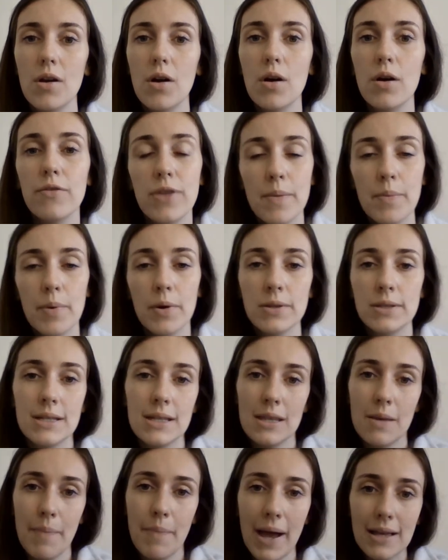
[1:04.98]
Or if they pointed
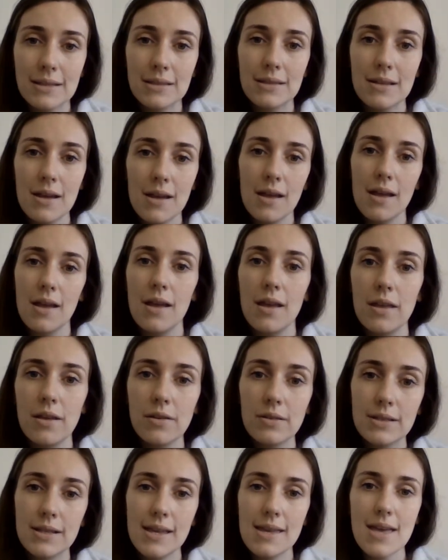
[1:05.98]
at the pasta, you
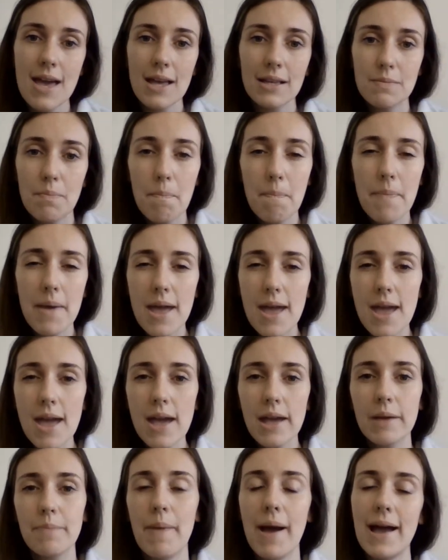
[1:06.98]
could say, yes,
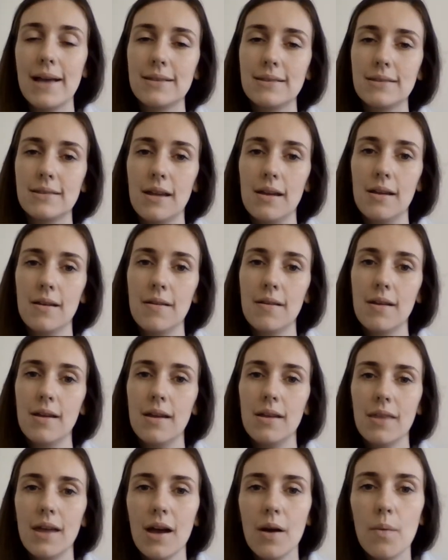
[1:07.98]
big pasta.
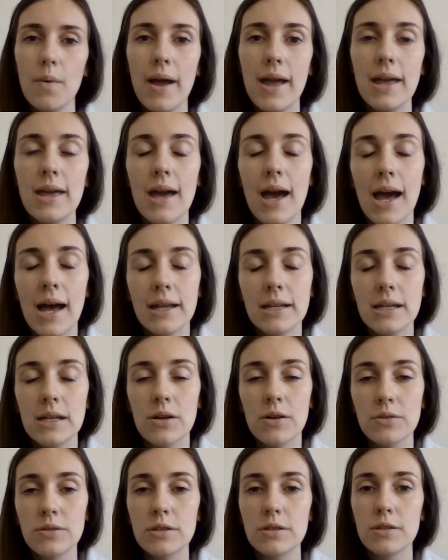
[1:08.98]
That way you're adding
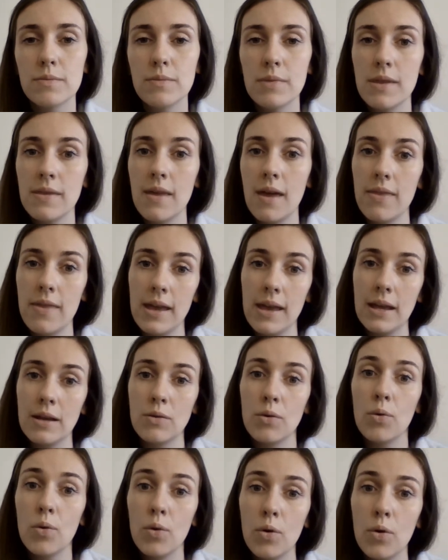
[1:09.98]
on to something that they can
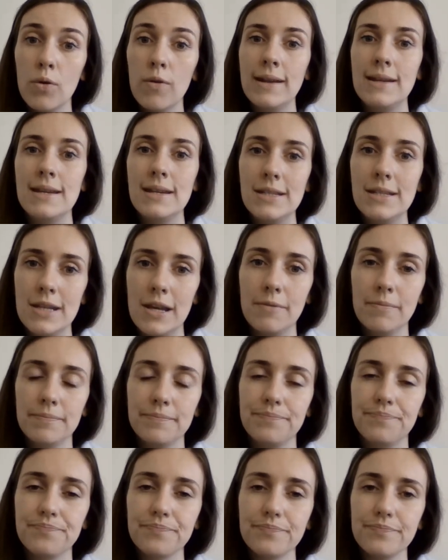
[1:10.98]
already do.
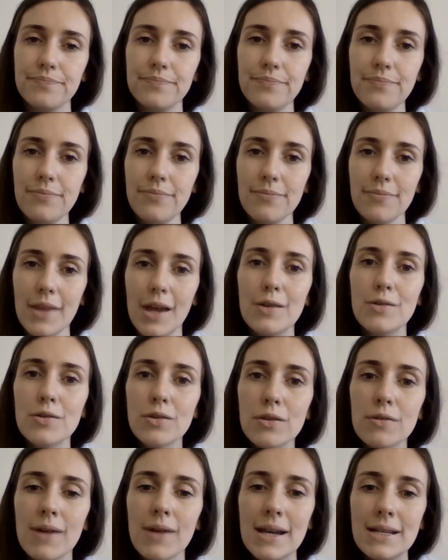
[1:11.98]

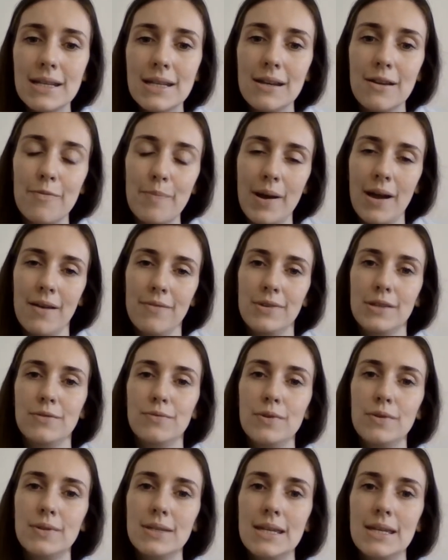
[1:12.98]
Another idea of part of this
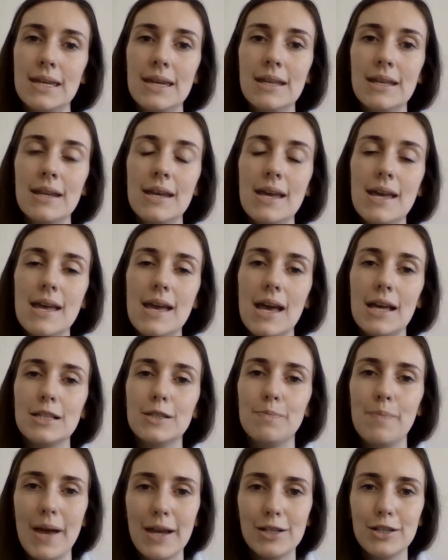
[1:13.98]
routine,
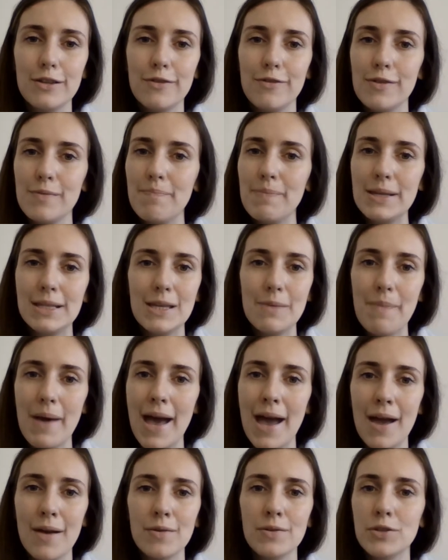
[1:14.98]
especially if you're a busy
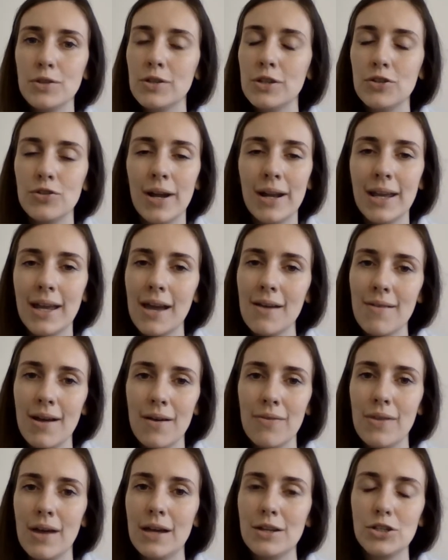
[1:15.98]
parent and you're trying to get
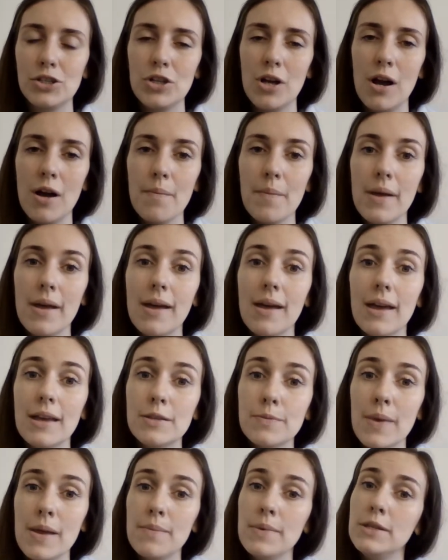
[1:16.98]
around that shop,
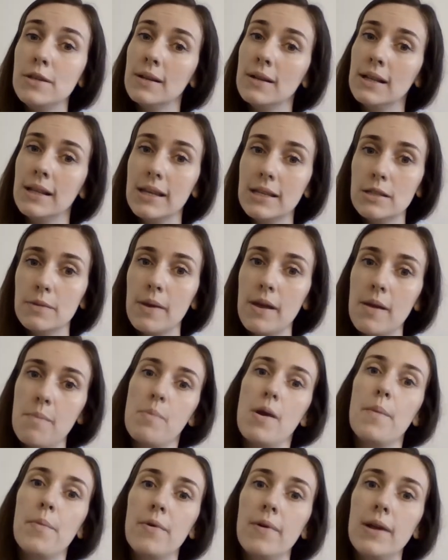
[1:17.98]
is maybe doing a little bit of
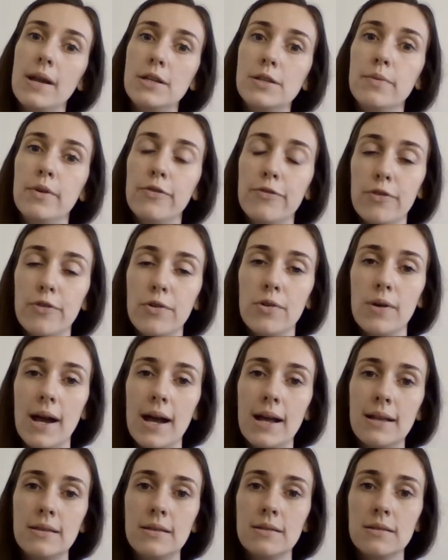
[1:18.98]
preparation
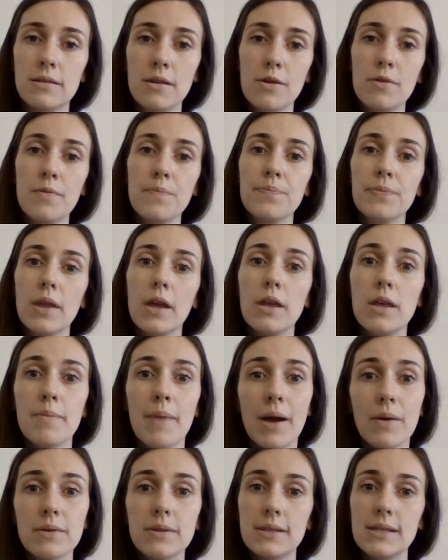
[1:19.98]
beforehand. So you
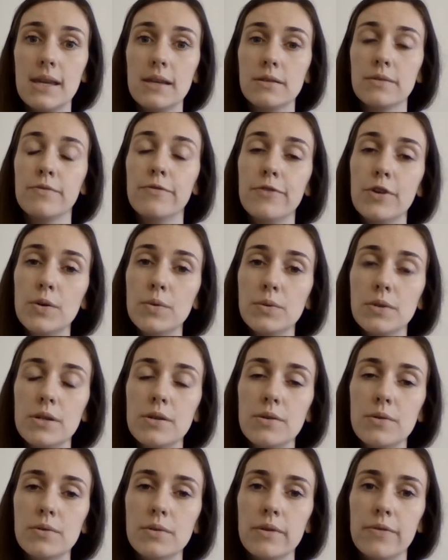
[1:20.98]
might want to take some
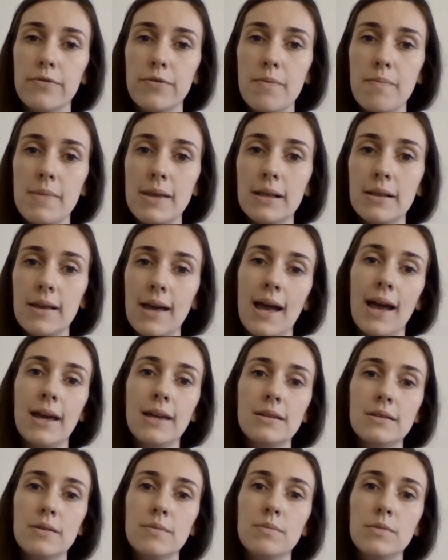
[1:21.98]
photos of familiar
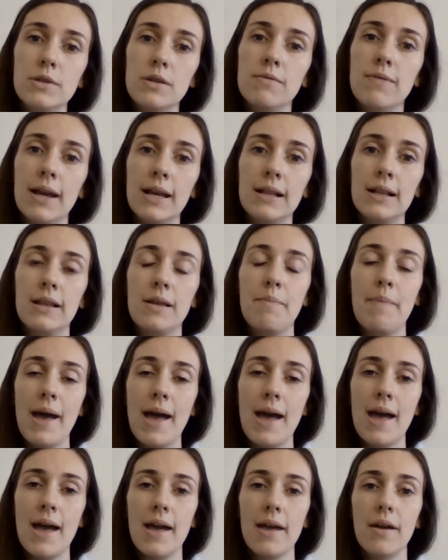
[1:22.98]
items you regularly
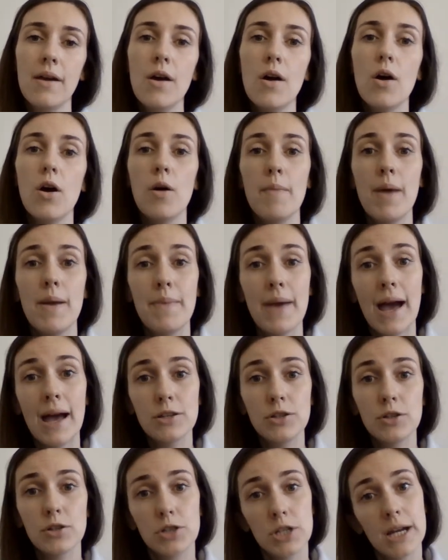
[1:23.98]
buy, or maybe
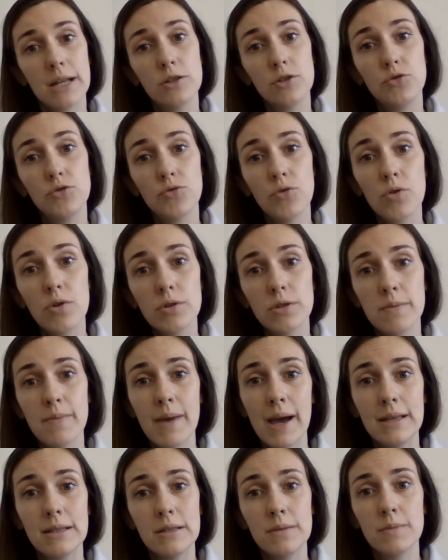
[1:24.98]
ask your child to draw some
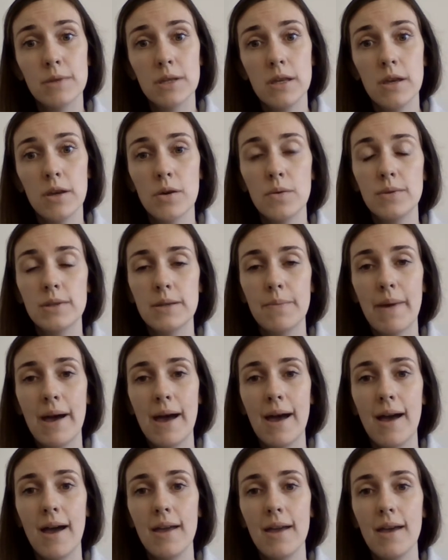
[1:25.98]
items that you're going to
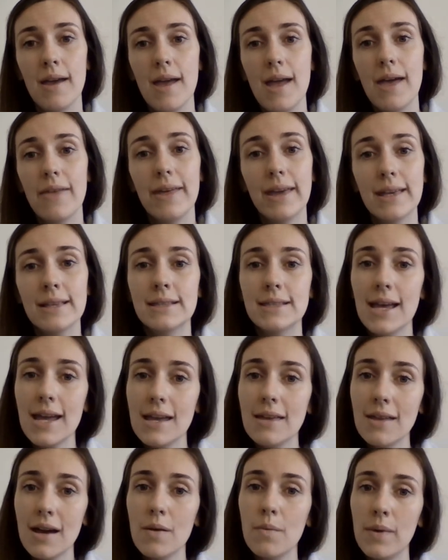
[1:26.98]
buy. They can
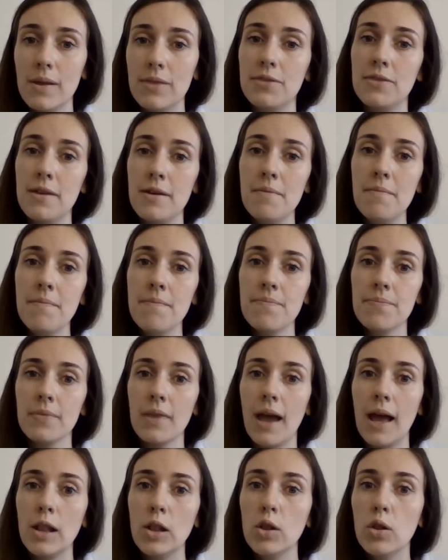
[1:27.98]
take that with them
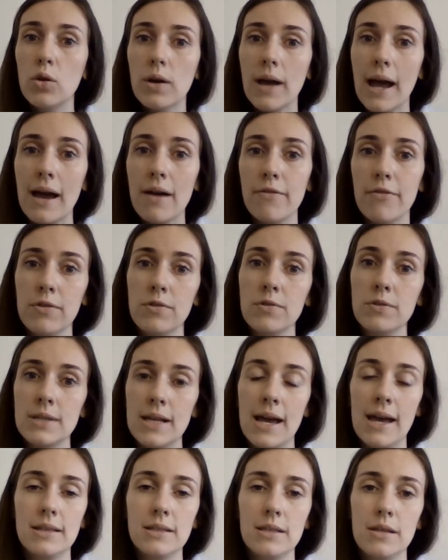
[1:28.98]
and look out for those
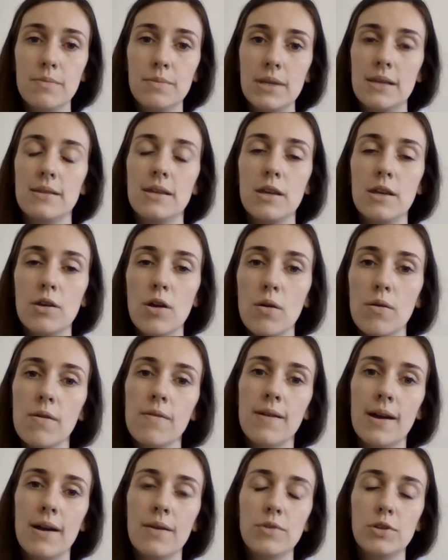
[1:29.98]
items as they go
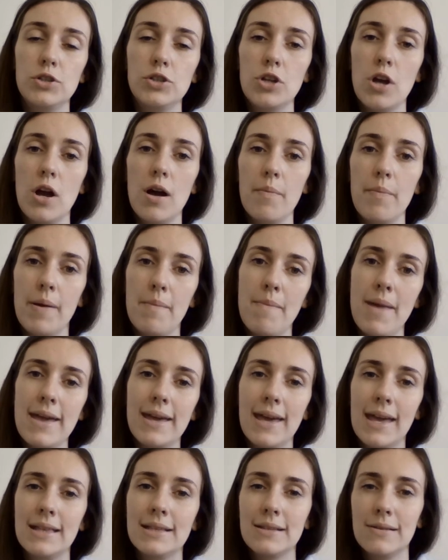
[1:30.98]
around the shop and
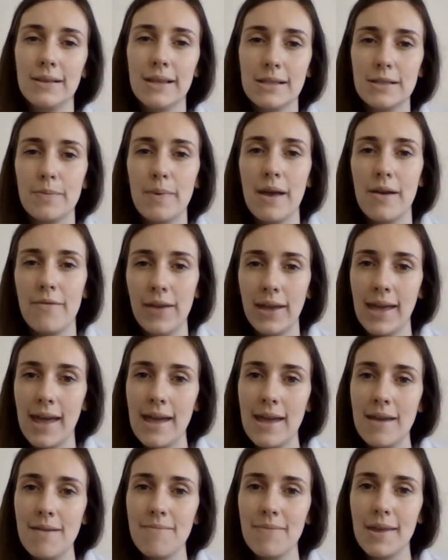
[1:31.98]
make it into a little bit of a
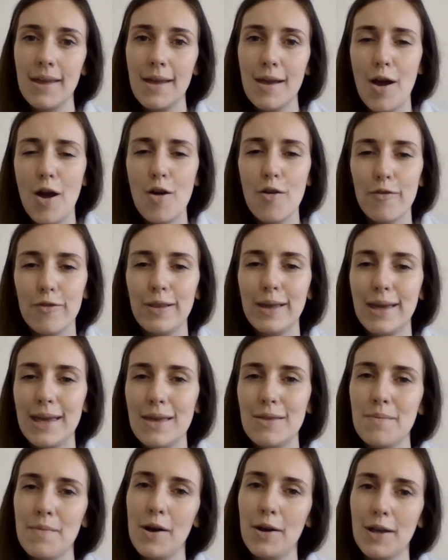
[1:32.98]
game. Hopefully
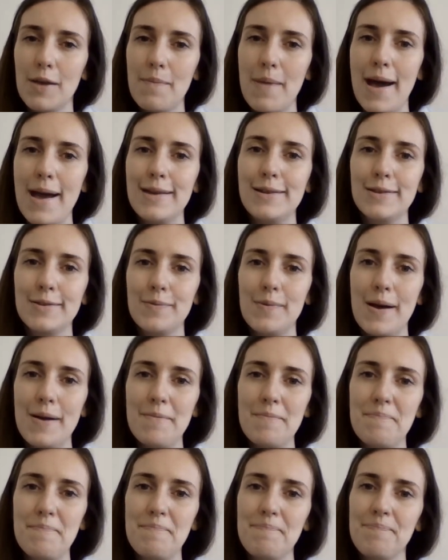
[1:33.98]
keep them occupied as
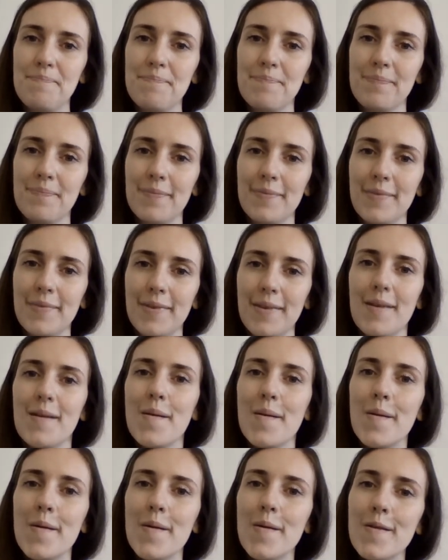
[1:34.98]
well.
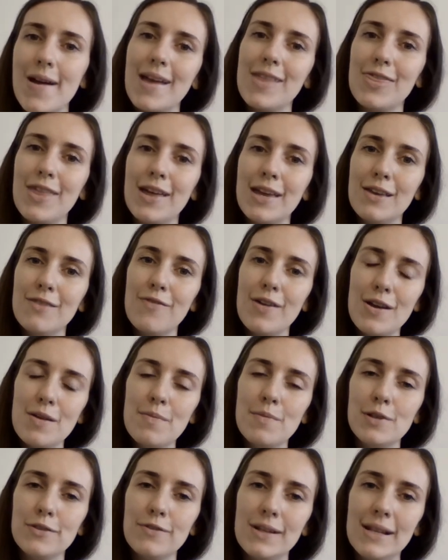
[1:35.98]
All right, thank you very
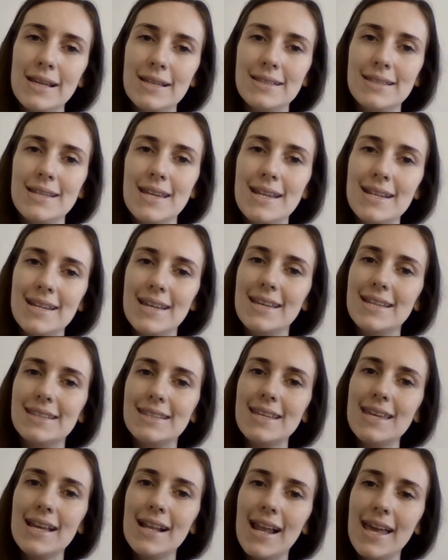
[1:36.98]
much for listening.
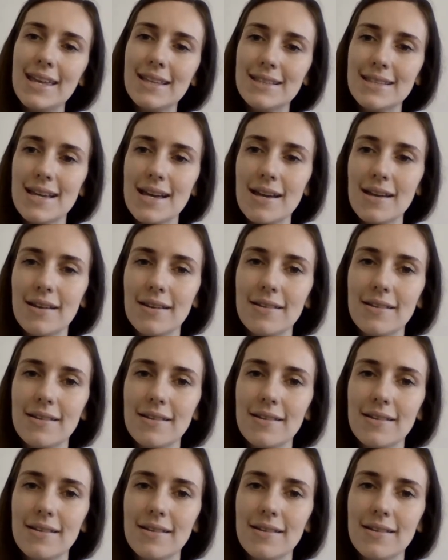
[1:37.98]
See you later.